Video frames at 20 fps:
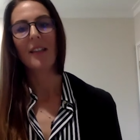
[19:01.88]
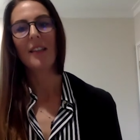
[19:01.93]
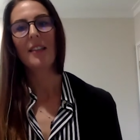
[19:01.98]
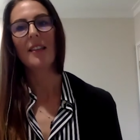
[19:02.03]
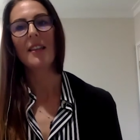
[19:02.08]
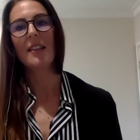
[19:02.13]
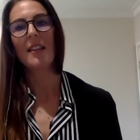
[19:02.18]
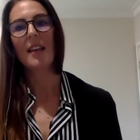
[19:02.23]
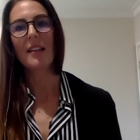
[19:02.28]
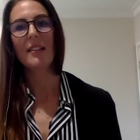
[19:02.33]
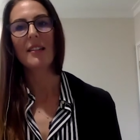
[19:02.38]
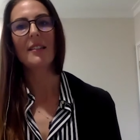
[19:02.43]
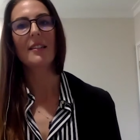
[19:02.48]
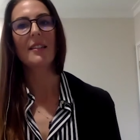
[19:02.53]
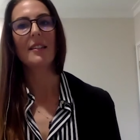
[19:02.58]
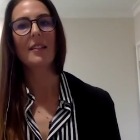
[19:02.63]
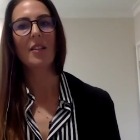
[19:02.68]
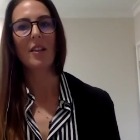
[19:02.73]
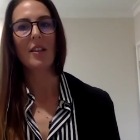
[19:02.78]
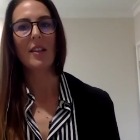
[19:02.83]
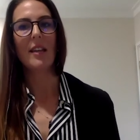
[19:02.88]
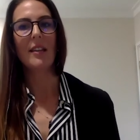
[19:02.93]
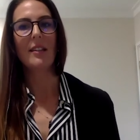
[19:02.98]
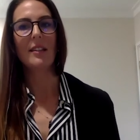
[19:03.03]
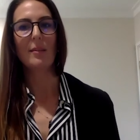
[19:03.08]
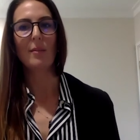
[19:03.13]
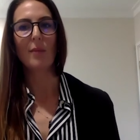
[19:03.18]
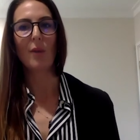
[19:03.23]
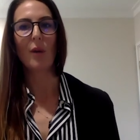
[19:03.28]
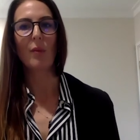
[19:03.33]
and that's you know that's
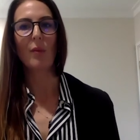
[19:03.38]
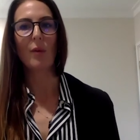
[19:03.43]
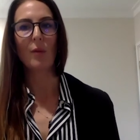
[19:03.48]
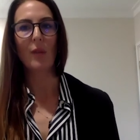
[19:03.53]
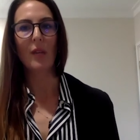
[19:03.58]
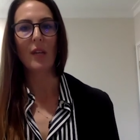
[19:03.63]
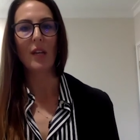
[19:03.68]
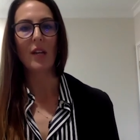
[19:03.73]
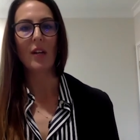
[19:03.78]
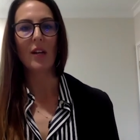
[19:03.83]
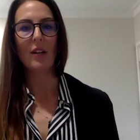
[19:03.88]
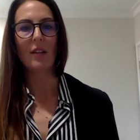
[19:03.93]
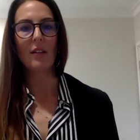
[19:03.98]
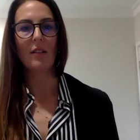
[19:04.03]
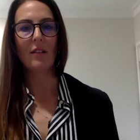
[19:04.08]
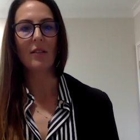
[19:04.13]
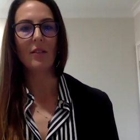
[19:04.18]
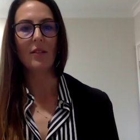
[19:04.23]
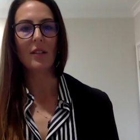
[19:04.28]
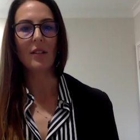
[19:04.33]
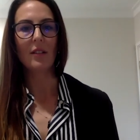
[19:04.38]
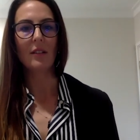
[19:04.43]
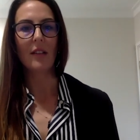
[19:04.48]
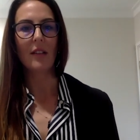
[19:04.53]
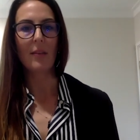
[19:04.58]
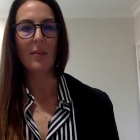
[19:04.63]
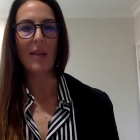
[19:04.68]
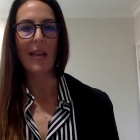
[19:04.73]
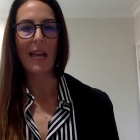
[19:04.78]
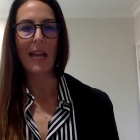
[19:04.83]
the moment where you got to look at
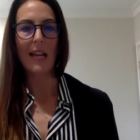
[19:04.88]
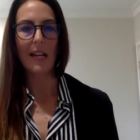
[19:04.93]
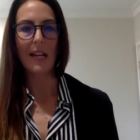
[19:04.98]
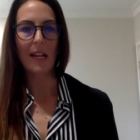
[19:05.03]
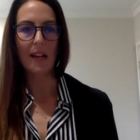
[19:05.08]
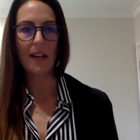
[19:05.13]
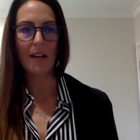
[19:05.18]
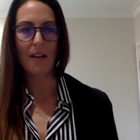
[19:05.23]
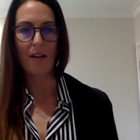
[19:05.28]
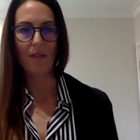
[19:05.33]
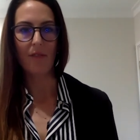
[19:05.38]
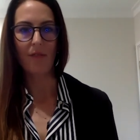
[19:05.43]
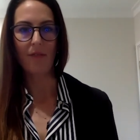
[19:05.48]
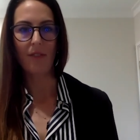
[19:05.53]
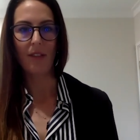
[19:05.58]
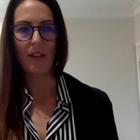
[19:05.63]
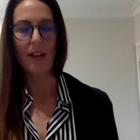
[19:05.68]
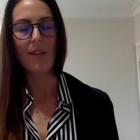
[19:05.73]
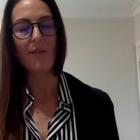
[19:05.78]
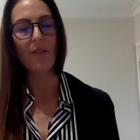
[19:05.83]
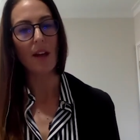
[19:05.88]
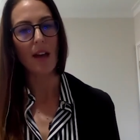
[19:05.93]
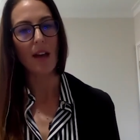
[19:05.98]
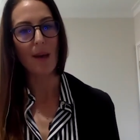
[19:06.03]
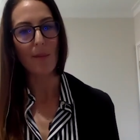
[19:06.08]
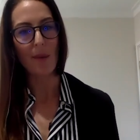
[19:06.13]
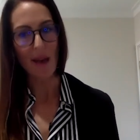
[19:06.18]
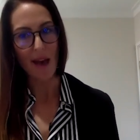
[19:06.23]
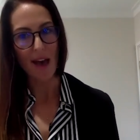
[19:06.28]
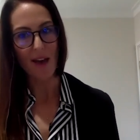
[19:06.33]
am I eating enough and
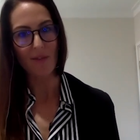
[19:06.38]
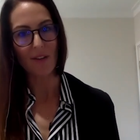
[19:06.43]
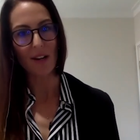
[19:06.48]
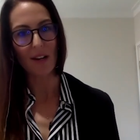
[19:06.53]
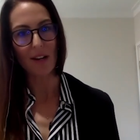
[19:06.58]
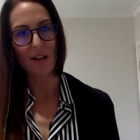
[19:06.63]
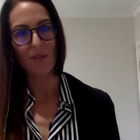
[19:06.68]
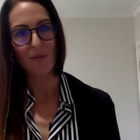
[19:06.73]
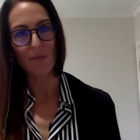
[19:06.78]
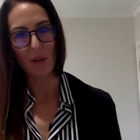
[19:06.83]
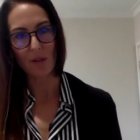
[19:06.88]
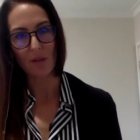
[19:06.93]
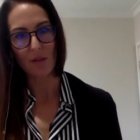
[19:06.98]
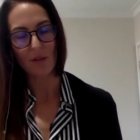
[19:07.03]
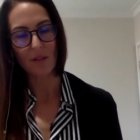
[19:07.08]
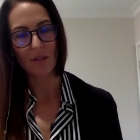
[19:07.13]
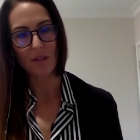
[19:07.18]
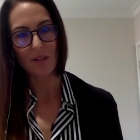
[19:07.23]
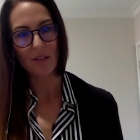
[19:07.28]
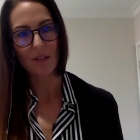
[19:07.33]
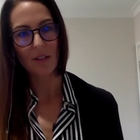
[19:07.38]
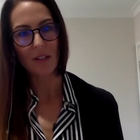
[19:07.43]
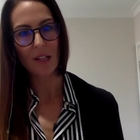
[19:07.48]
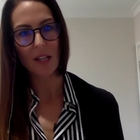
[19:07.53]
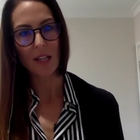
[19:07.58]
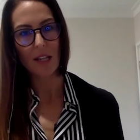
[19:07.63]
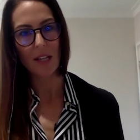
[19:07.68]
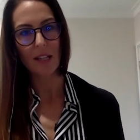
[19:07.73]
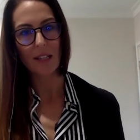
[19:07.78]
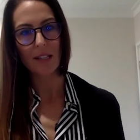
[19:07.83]
am I, having enough minerals
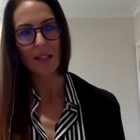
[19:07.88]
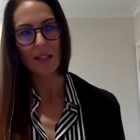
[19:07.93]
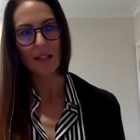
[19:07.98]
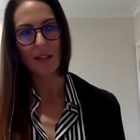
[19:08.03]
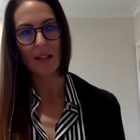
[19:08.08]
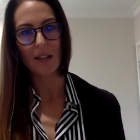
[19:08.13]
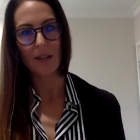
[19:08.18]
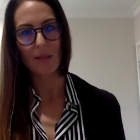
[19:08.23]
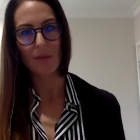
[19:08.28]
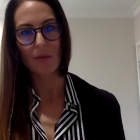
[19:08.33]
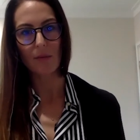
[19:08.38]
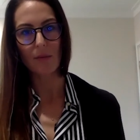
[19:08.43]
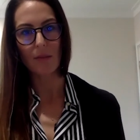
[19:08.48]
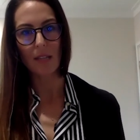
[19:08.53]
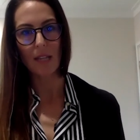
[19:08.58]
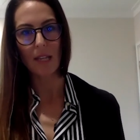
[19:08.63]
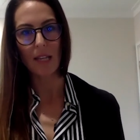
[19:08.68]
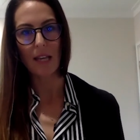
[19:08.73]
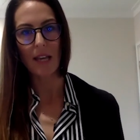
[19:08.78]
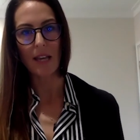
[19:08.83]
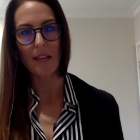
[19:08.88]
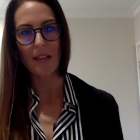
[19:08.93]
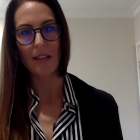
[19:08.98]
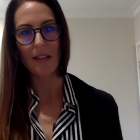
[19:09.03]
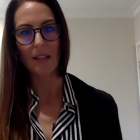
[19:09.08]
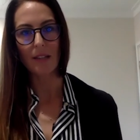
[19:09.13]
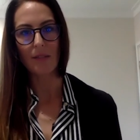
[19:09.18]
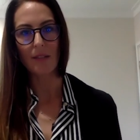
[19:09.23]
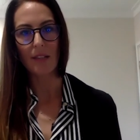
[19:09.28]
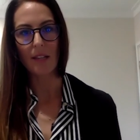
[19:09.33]
and that's that's probably the key
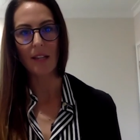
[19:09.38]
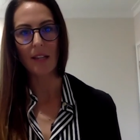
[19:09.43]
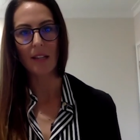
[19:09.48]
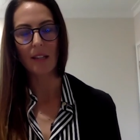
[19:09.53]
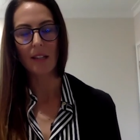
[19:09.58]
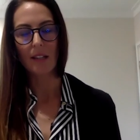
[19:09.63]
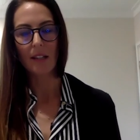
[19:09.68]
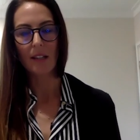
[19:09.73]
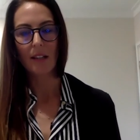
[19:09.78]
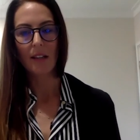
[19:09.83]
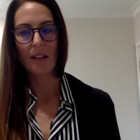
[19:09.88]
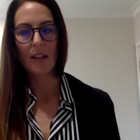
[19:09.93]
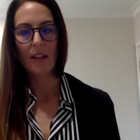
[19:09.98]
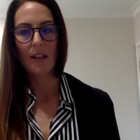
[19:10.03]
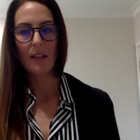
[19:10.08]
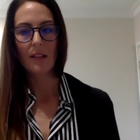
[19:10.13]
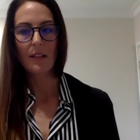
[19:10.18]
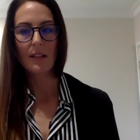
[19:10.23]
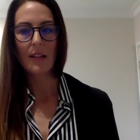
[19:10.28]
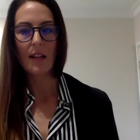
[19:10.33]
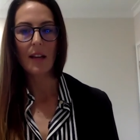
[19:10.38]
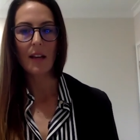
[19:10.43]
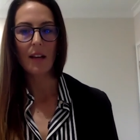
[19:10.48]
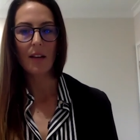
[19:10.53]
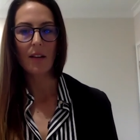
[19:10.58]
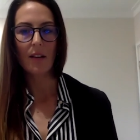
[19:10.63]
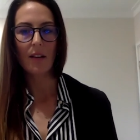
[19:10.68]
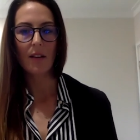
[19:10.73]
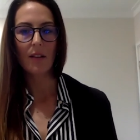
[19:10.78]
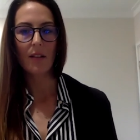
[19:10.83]
things for there
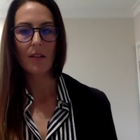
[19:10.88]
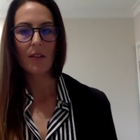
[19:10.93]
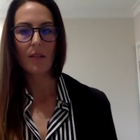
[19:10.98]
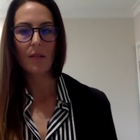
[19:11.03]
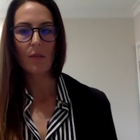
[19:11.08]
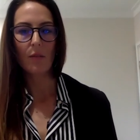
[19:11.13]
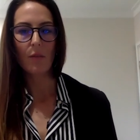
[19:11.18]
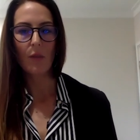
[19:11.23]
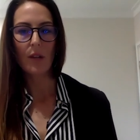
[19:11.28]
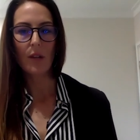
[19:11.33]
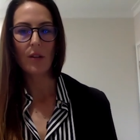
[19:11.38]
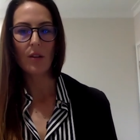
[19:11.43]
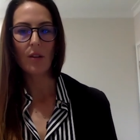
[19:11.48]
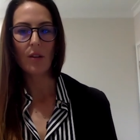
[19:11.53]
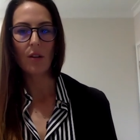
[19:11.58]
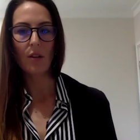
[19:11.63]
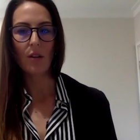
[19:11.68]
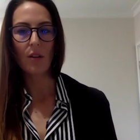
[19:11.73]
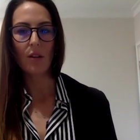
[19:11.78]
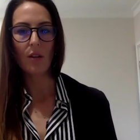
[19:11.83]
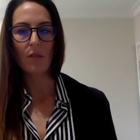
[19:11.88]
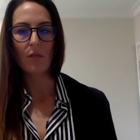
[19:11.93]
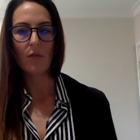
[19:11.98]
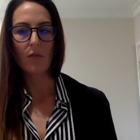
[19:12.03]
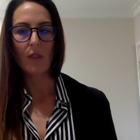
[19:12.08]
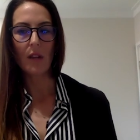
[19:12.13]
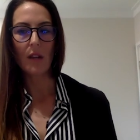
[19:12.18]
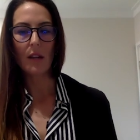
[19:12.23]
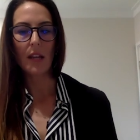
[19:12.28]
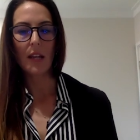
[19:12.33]
now when you
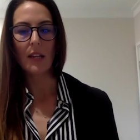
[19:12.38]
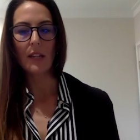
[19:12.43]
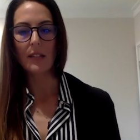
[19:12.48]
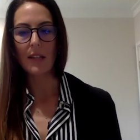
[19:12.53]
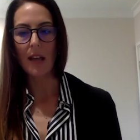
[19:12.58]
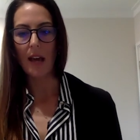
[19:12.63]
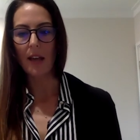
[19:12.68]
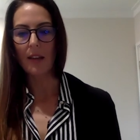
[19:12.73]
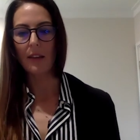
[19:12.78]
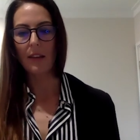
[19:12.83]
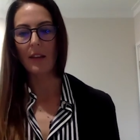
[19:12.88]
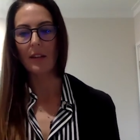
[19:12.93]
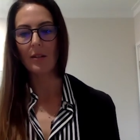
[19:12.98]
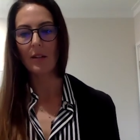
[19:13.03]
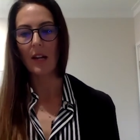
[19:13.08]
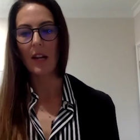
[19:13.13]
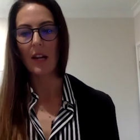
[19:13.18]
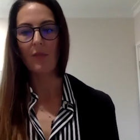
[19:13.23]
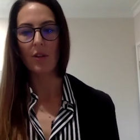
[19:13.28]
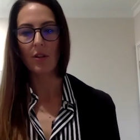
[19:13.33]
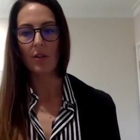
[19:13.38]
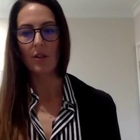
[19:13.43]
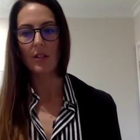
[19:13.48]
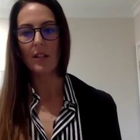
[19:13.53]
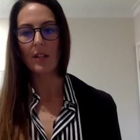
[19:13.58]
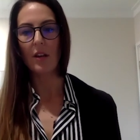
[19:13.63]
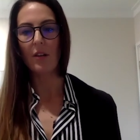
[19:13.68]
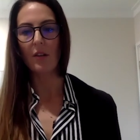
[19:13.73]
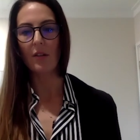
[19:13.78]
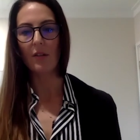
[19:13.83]
run these athletes and even
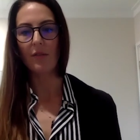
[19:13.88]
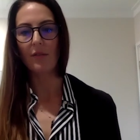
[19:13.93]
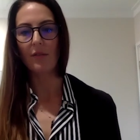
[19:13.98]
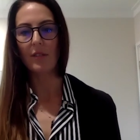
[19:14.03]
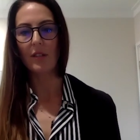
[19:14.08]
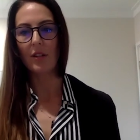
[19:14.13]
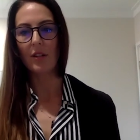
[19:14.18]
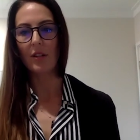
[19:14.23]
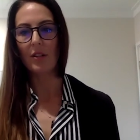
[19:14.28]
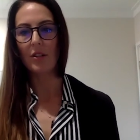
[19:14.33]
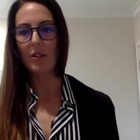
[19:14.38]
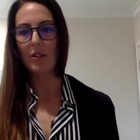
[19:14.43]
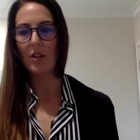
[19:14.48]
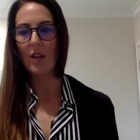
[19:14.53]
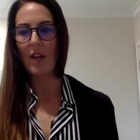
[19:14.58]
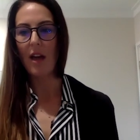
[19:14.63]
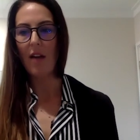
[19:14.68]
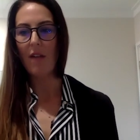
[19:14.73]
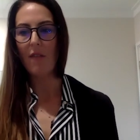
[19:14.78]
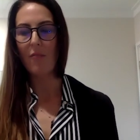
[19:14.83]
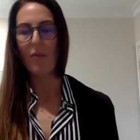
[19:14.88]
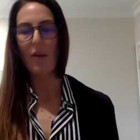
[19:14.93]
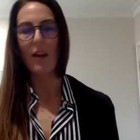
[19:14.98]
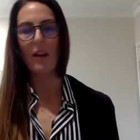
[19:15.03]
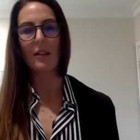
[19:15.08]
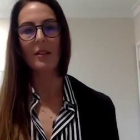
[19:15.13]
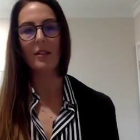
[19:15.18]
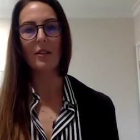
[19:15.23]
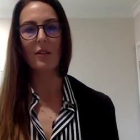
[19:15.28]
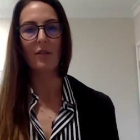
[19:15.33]
yourself do, do you have
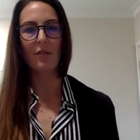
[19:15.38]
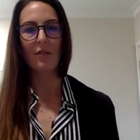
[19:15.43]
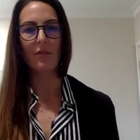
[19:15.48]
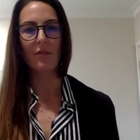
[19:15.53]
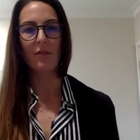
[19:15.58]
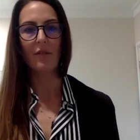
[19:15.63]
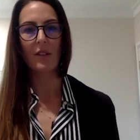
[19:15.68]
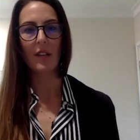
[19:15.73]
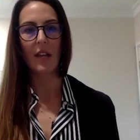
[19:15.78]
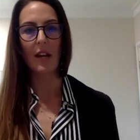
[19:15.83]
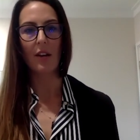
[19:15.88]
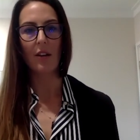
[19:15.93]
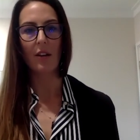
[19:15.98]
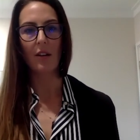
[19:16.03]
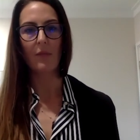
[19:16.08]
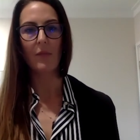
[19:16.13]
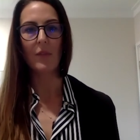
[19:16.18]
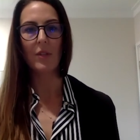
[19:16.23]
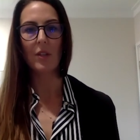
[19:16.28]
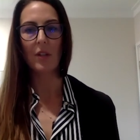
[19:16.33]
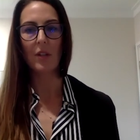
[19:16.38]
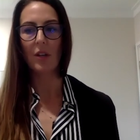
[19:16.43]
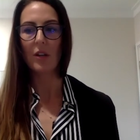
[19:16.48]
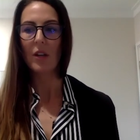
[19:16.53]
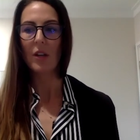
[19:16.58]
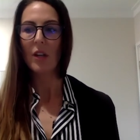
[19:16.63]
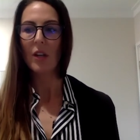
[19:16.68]
breaks off keto so